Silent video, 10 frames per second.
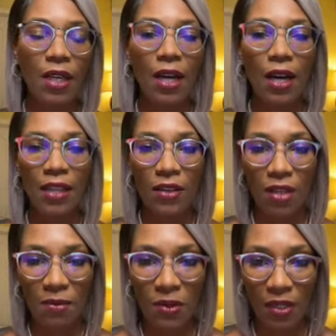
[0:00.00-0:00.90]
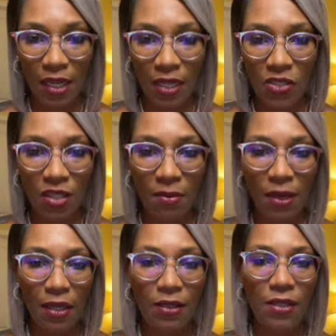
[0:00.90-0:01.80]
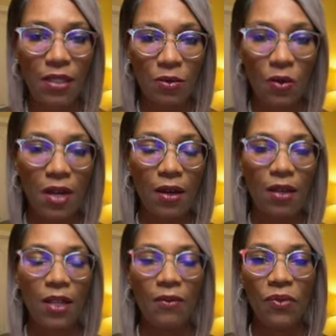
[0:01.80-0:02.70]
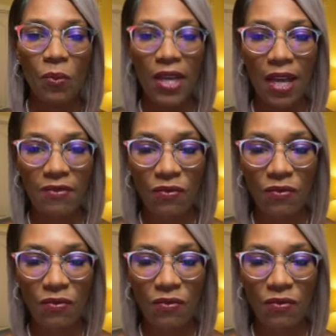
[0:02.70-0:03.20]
They're communication based as well. We have